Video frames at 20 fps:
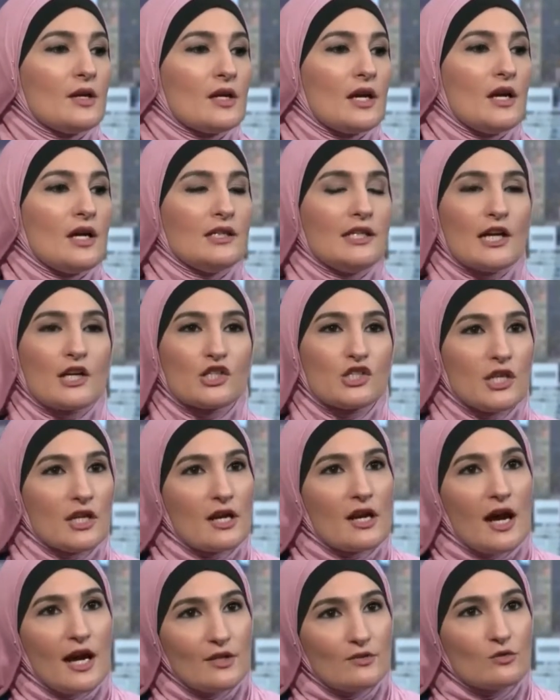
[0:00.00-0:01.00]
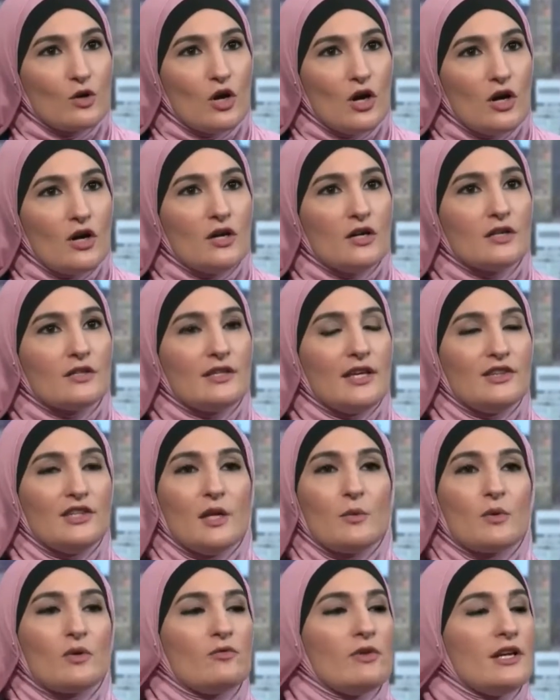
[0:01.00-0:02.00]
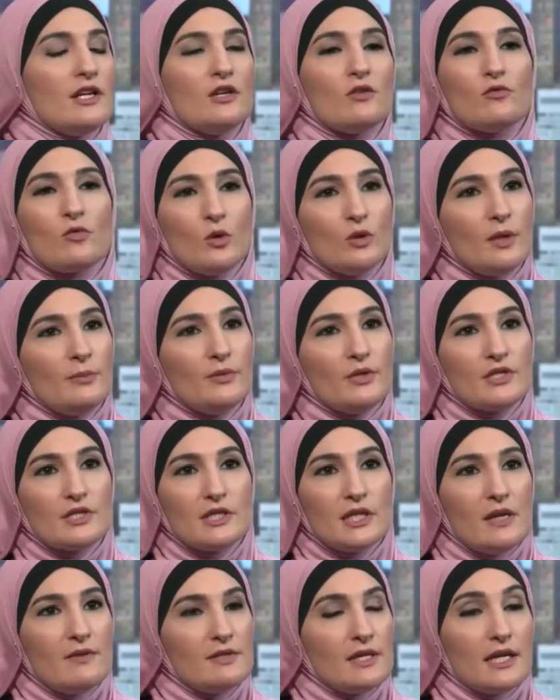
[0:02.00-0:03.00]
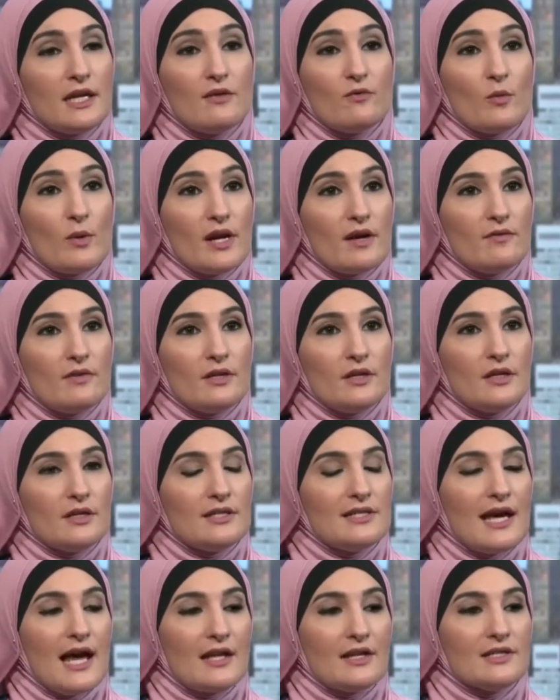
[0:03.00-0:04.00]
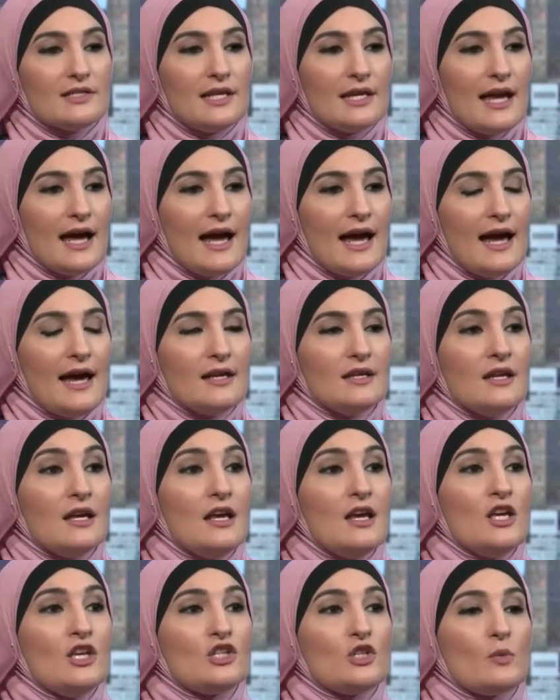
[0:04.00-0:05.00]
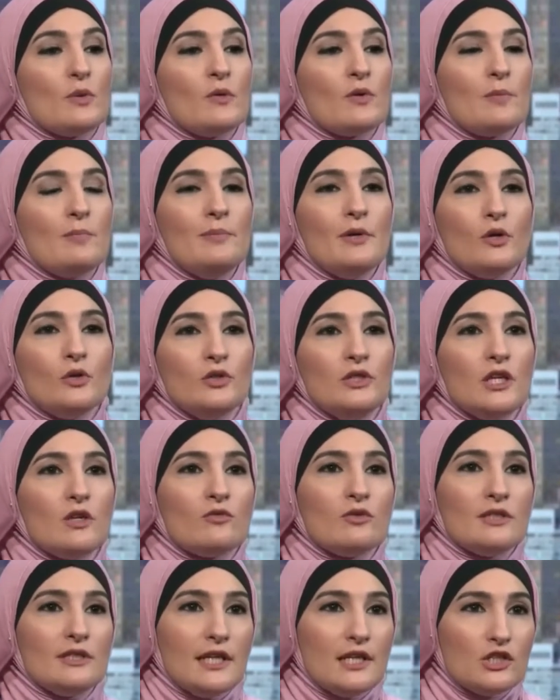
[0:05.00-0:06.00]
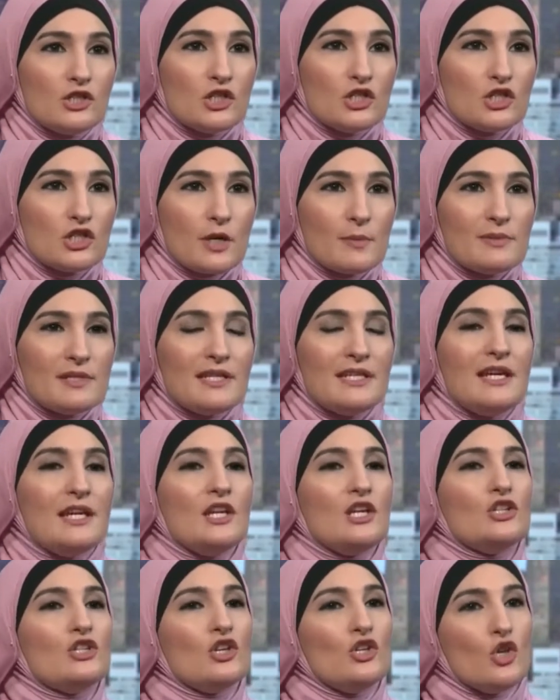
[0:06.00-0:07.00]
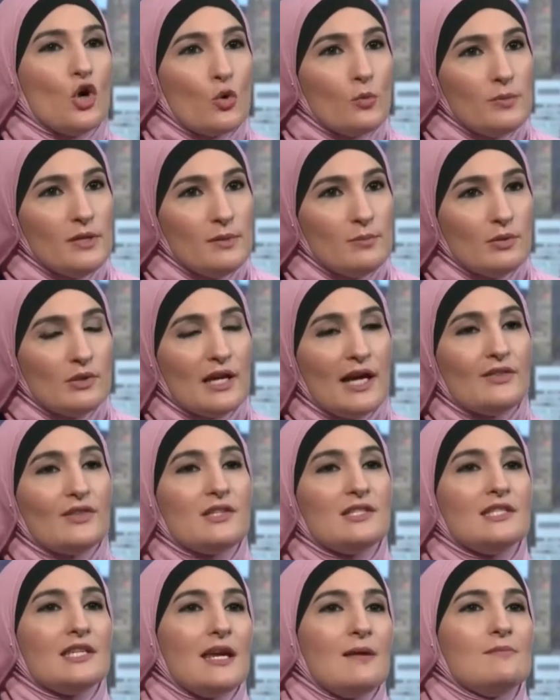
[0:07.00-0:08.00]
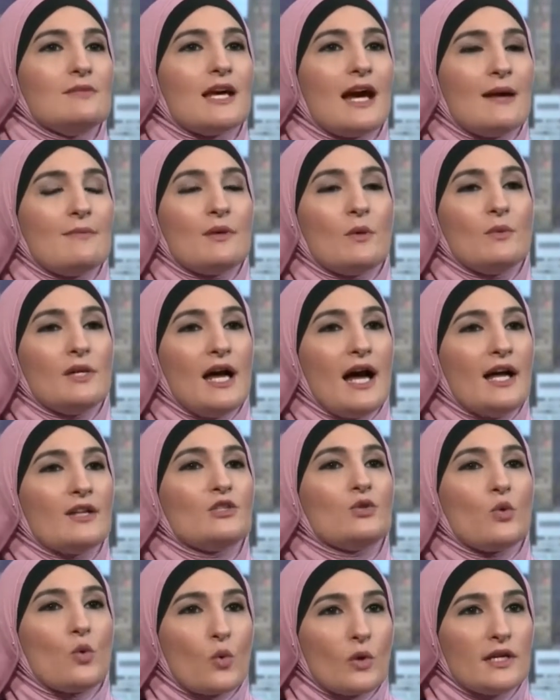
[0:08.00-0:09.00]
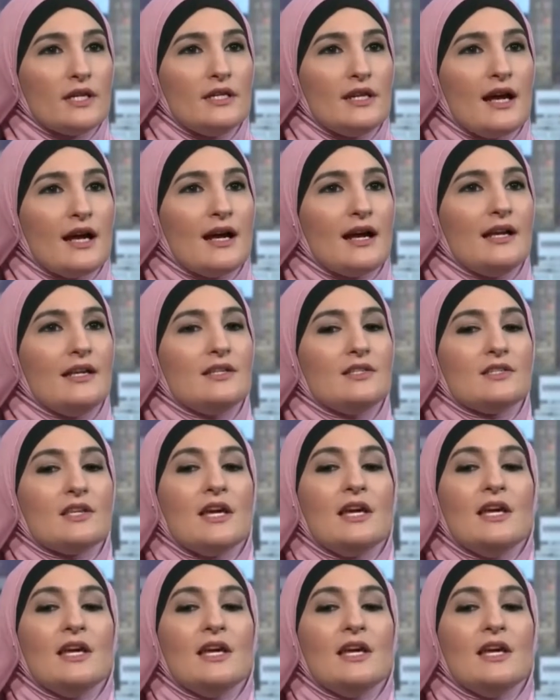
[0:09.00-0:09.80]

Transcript: election gone wrong that they were ready to roll up their sleeves and give whatever talents they had. So we were building relationships and getting to know people at the same time that we had to organize